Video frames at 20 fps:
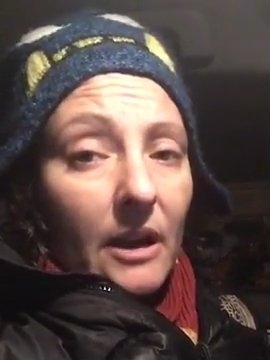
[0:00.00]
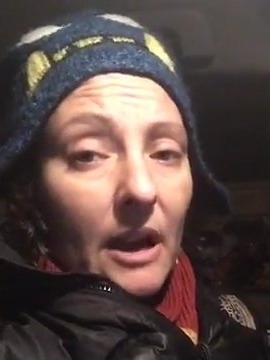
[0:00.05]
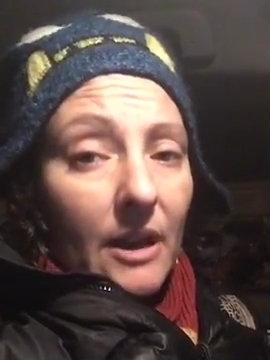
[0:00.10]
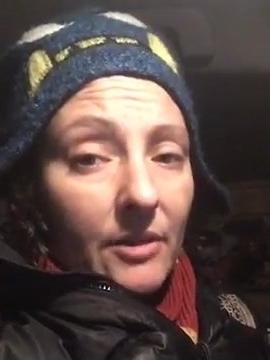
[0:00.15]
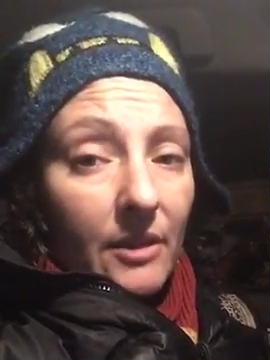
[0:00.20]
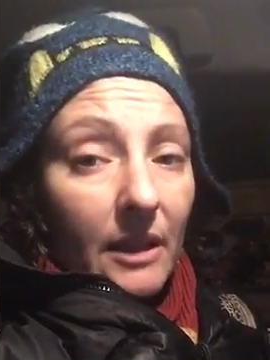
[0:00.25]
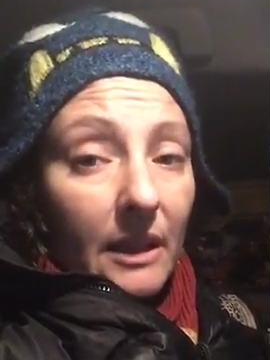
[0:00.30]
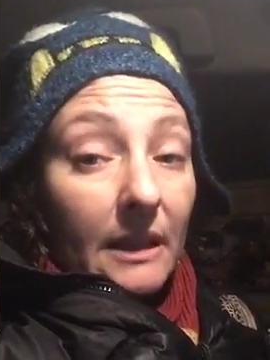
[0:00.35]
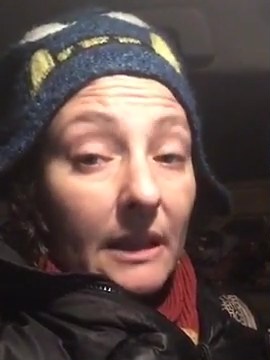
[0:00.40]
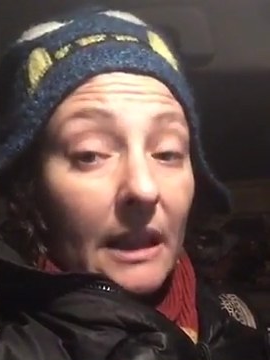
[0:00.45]
I
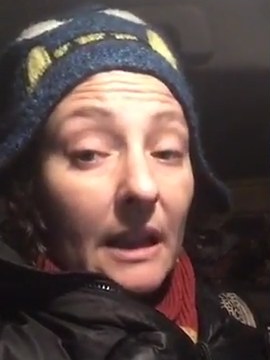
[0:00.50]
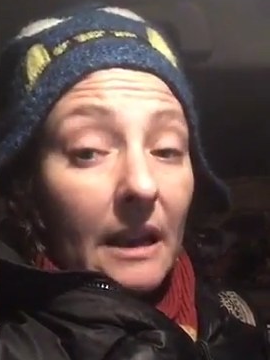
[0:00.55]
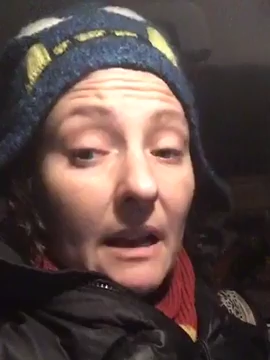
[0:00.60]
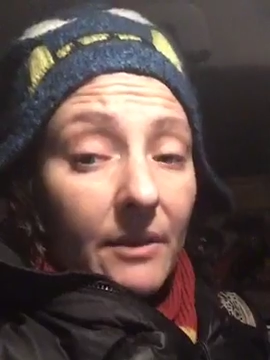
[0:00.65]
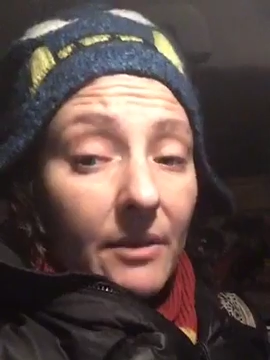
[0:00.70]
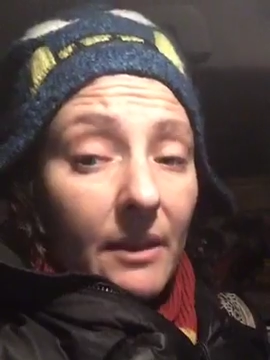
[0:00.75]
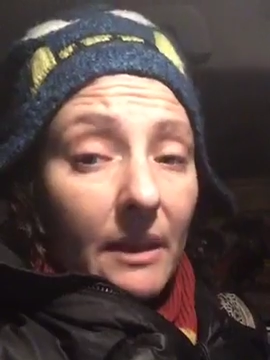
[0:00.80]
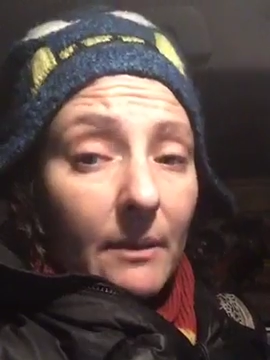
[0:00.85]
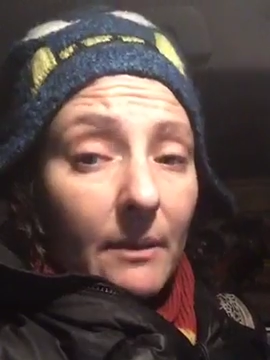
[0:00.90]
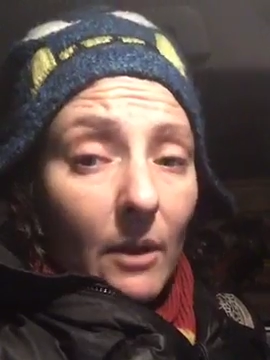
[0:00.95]
think, and
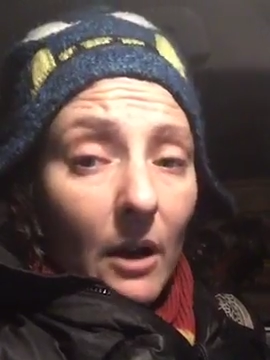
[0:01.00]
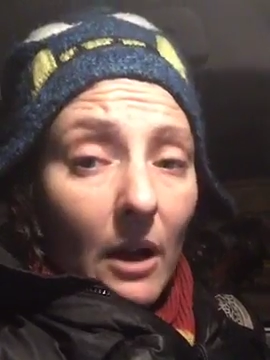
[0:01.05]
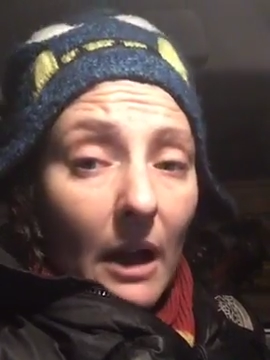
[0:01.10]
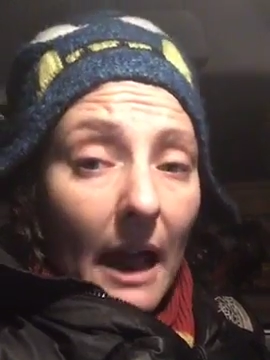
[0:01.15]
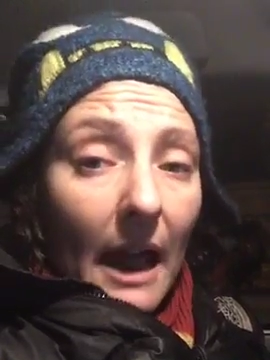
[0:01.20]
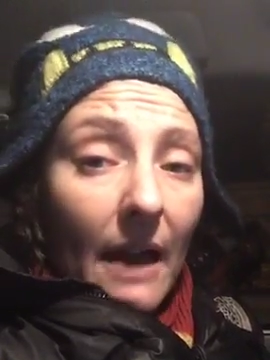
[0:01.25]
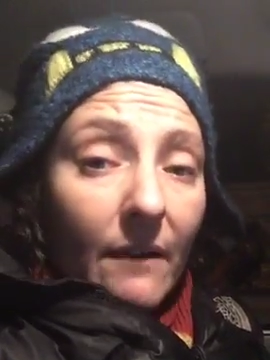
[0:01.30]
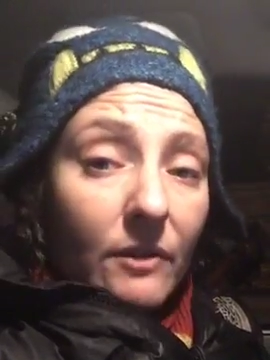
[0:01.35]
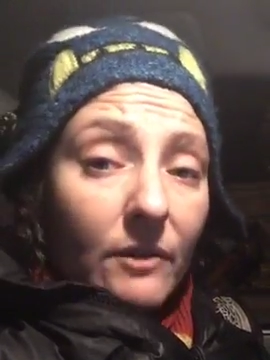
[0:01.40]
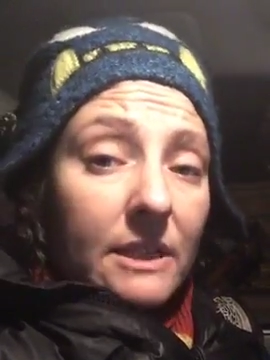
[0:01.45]
I think
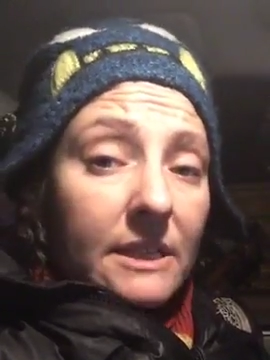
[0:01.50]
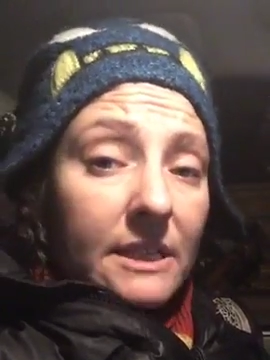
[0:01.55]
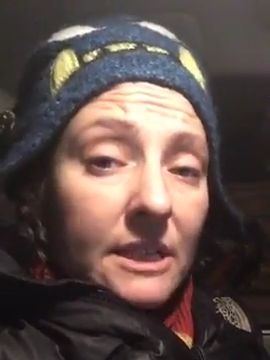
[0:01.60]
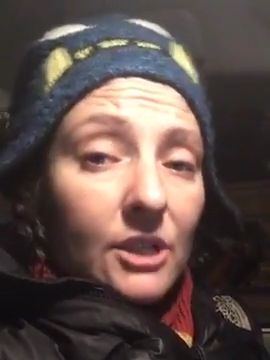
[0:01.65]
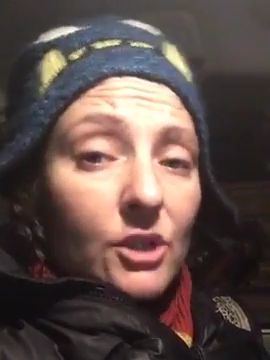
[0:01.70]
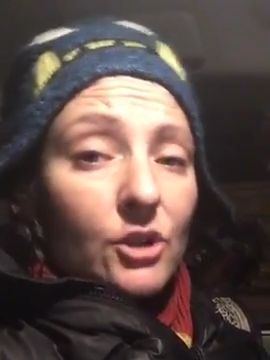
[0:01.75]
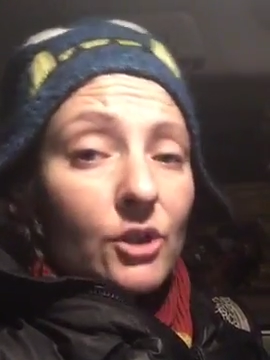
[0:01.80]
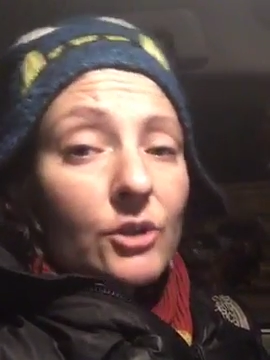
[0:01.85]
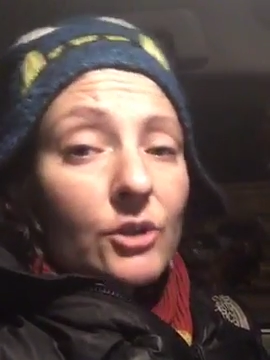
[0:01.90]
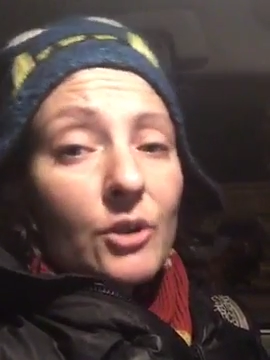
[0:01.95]
every
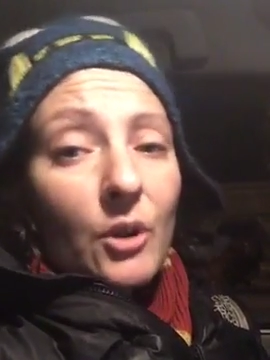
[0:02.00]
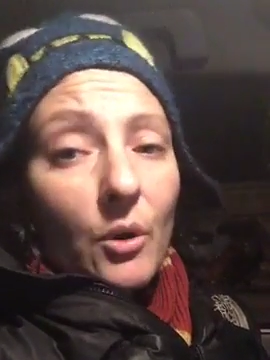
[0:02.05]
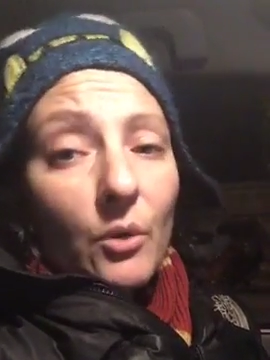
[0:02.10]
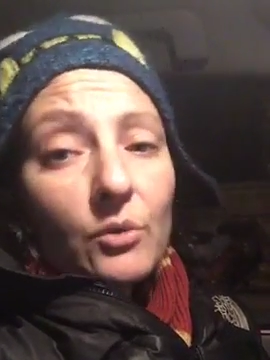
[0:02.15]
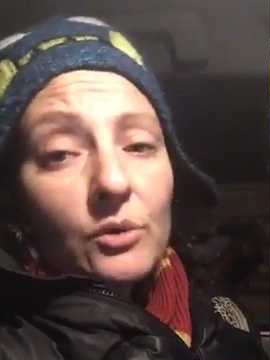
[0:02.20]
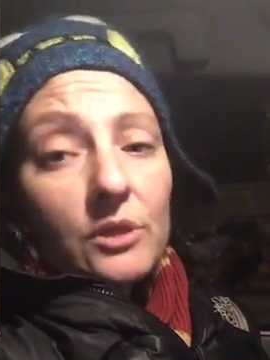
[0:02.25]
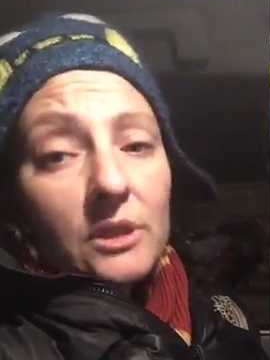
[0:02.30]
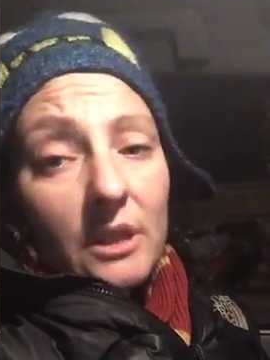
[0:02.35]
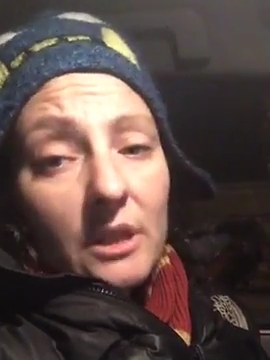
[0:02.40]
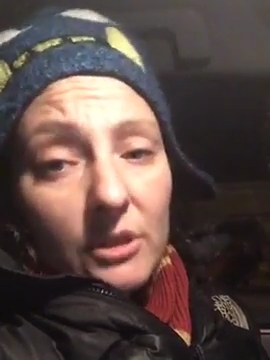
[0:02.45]
teacher
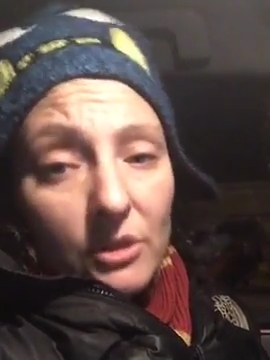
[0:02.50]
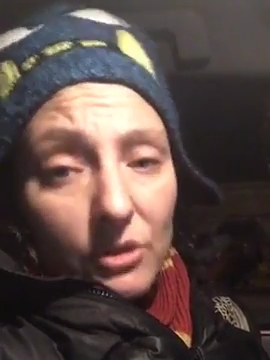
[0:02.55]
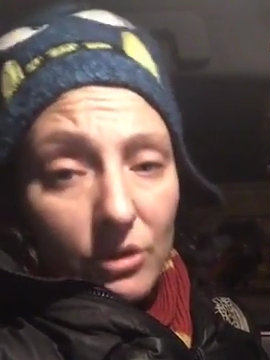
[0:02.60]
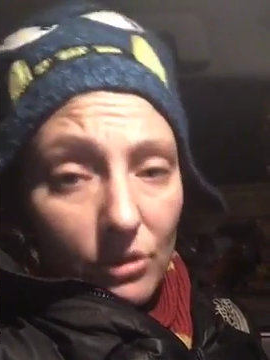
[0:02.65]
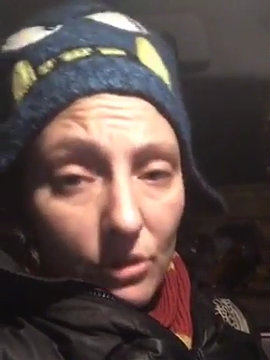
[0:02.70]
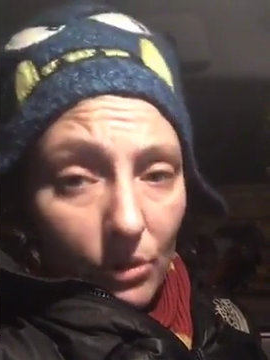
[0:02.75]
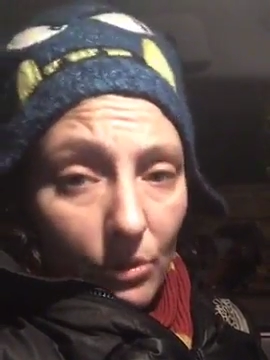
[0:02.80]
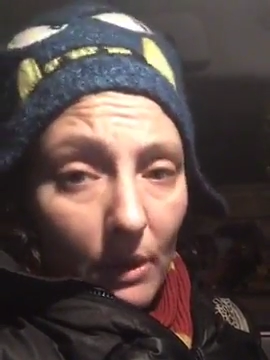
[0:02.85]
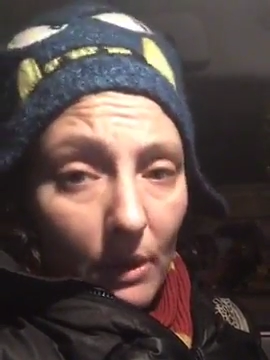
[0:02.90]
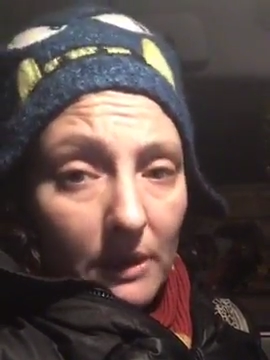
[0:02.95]
knows this
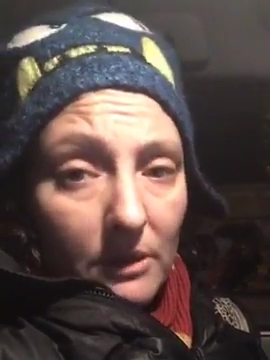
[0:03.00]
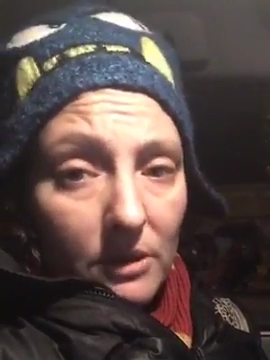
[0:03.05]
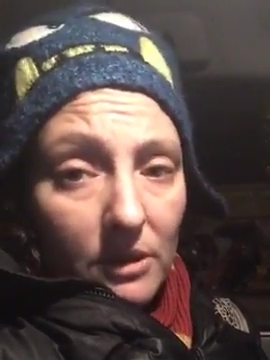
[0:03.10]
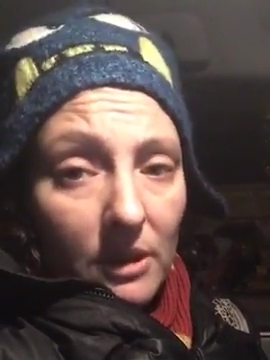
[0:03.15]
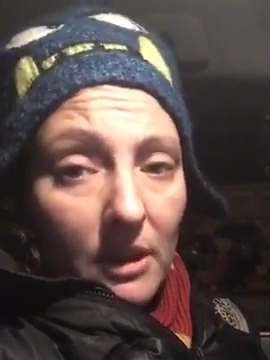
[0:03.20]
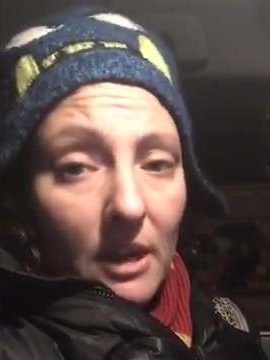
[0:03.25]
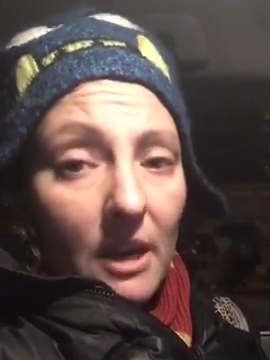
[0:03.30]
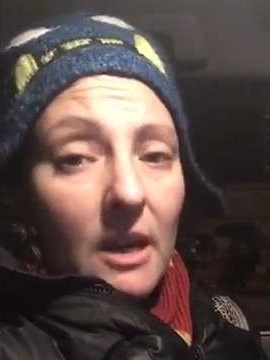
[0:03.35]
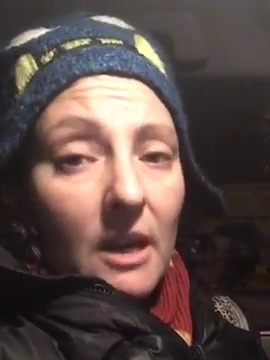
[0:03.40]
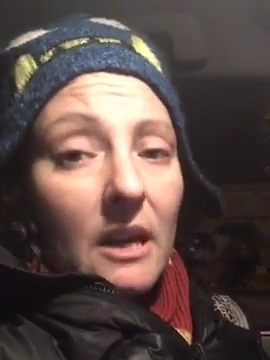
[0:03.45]
student.